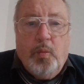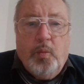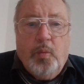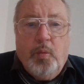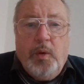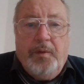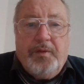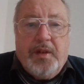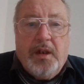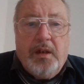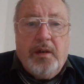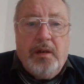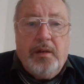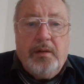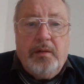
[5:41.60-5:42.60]
we've got
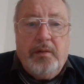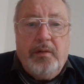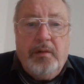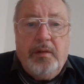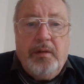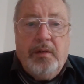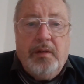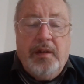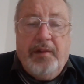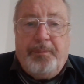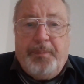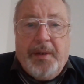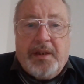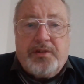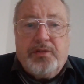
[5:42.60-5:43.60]
left
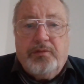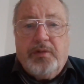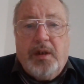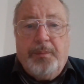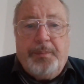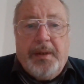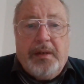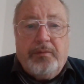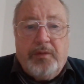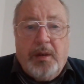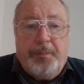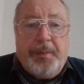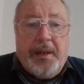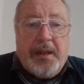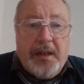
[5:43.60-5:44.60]
backs at right back
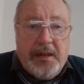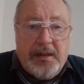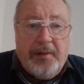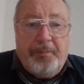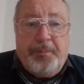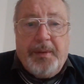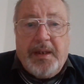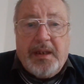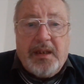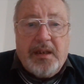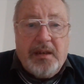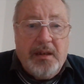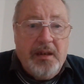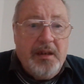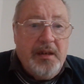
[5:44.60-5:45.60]
at left back,
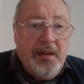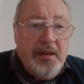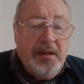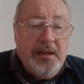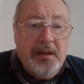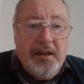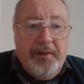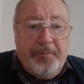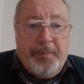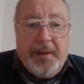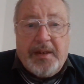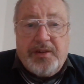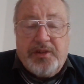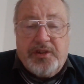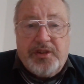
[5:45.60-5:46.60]
left
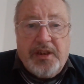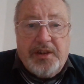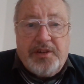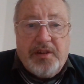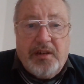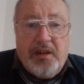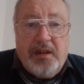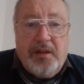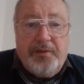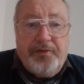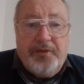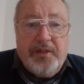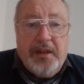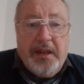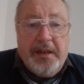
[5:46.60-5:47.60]
backs at centre half,
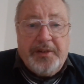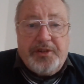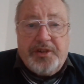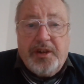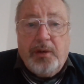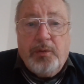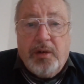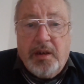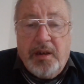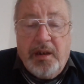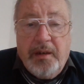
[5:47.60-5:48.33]
and so on.